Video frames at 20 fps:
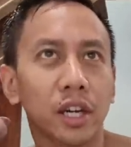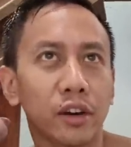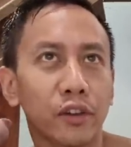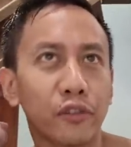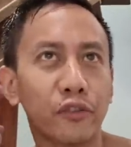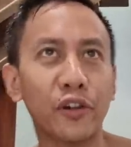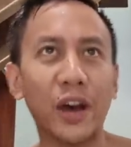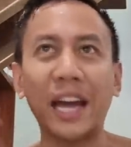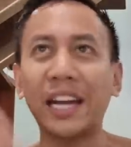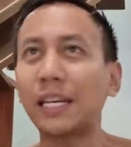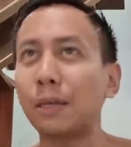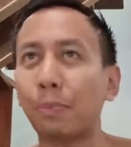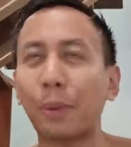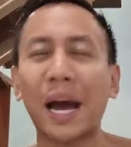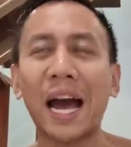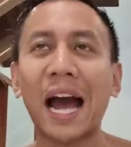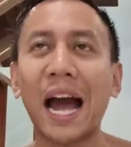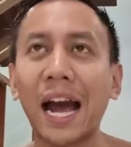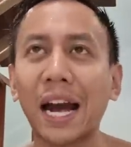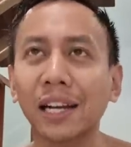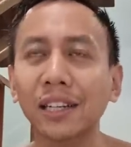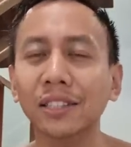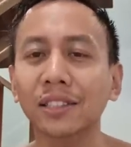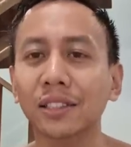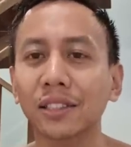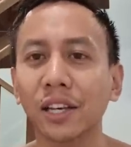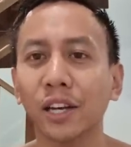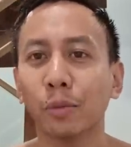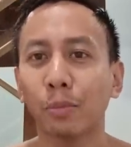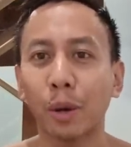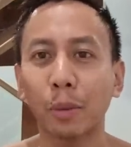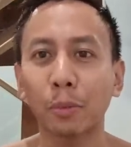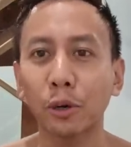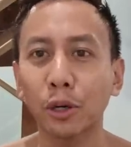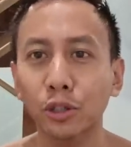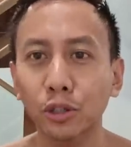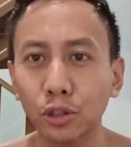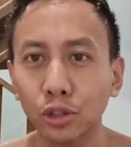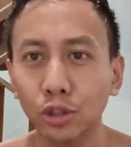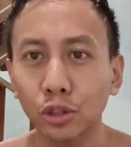Fanny packs.
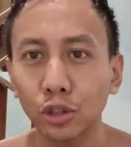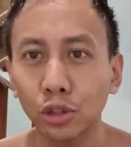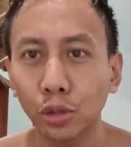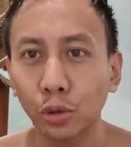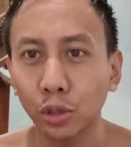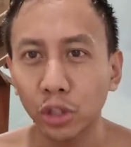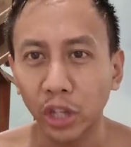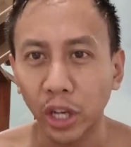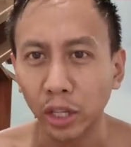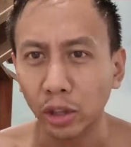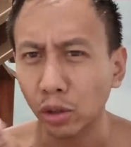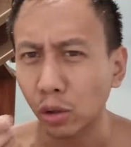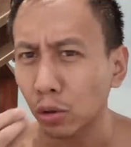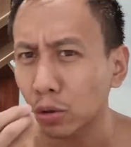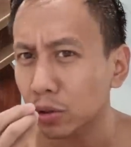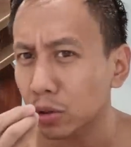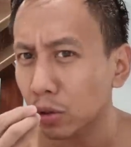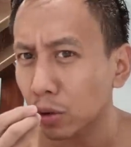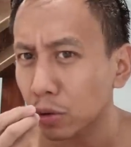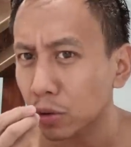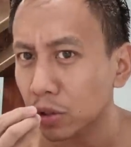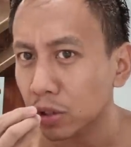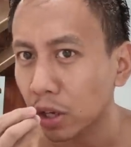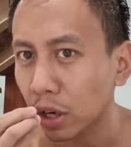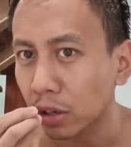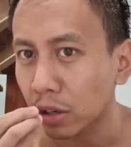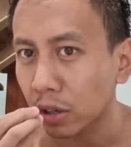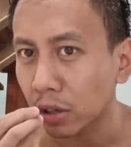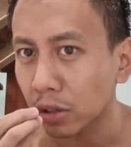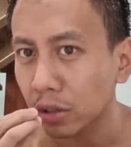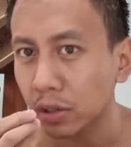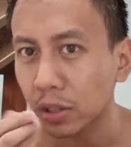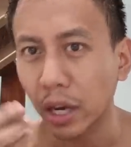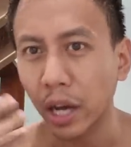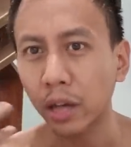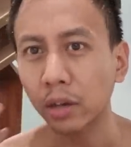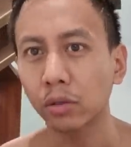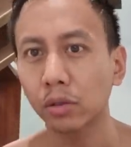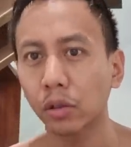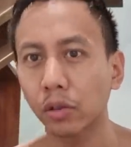Remember chuchetos, those suckers?
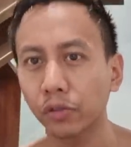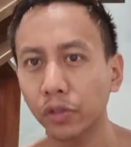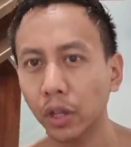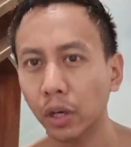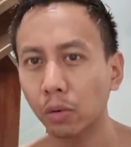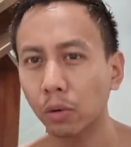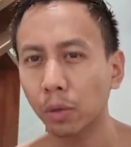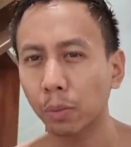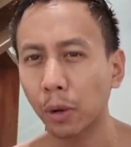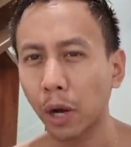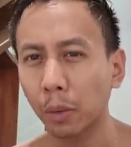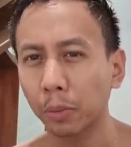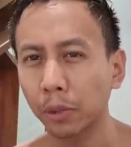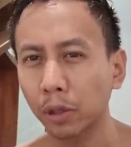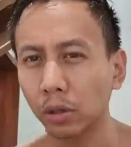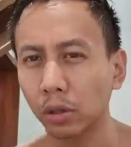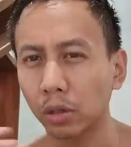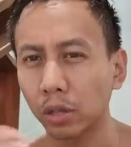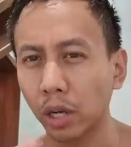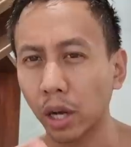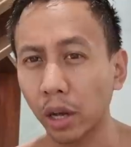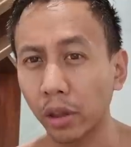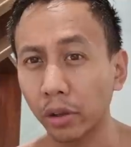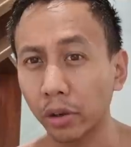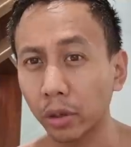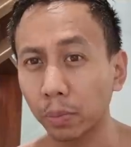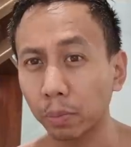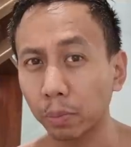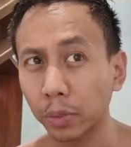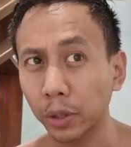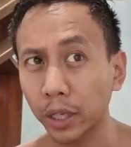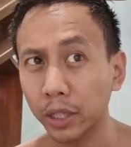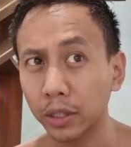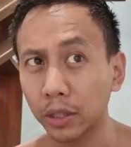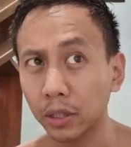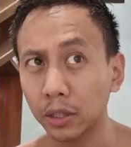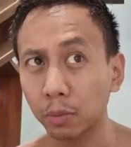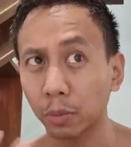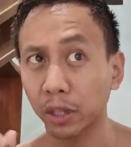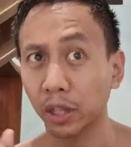I don't know if they were popular in other
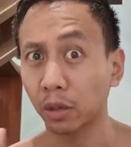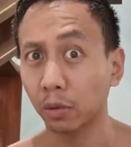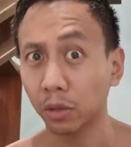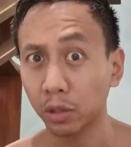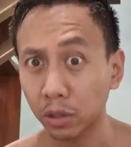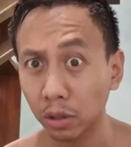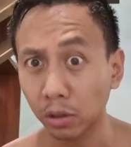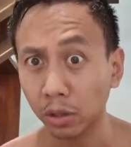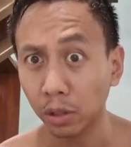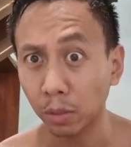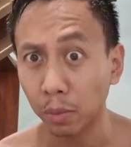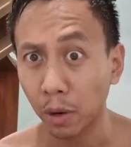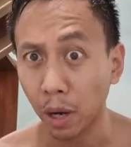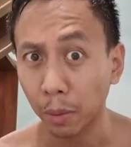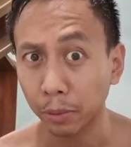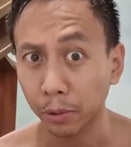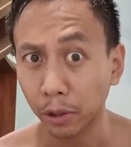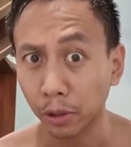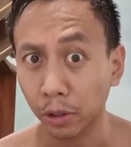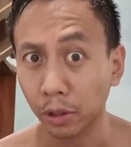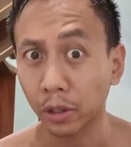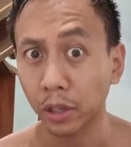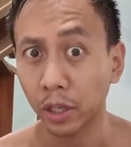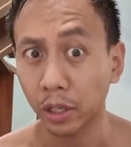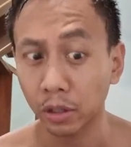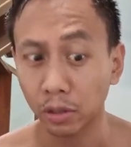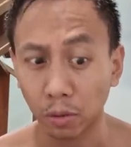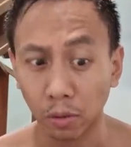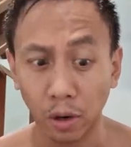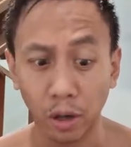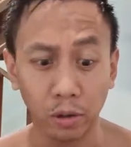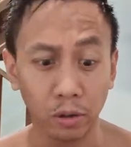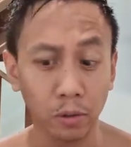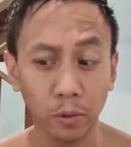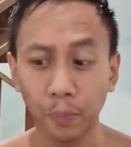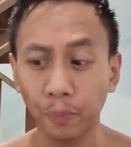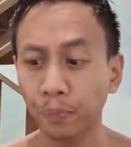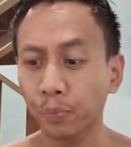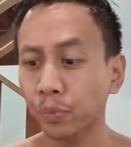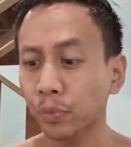places, but they were certainly popular in
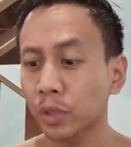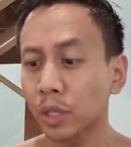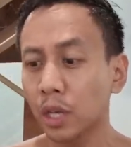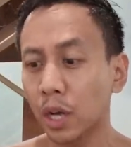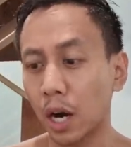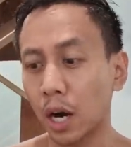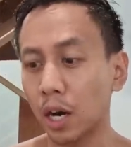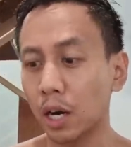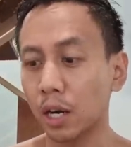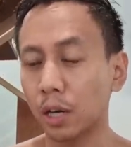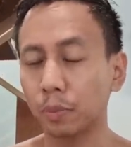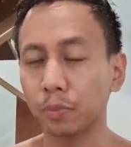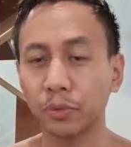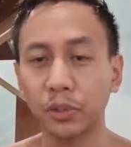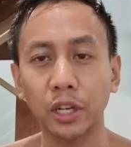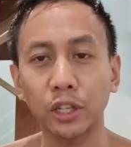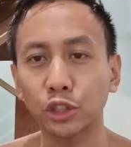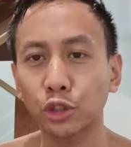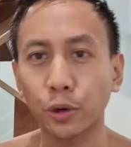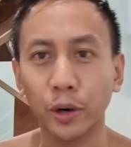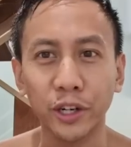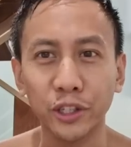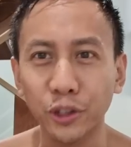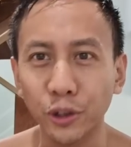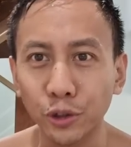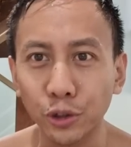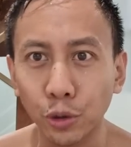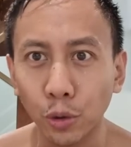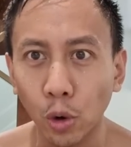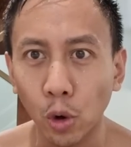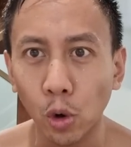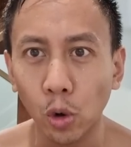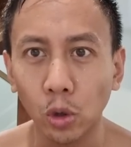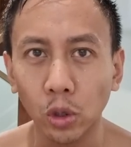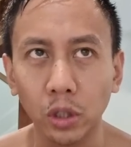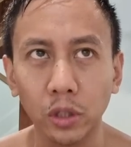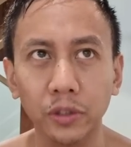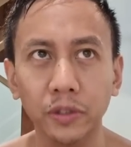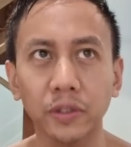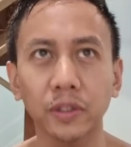Toronto. Um, treasure
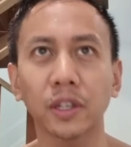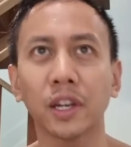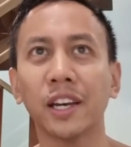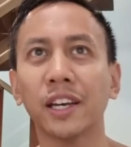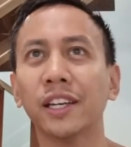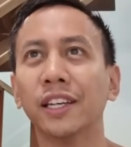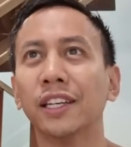trolls,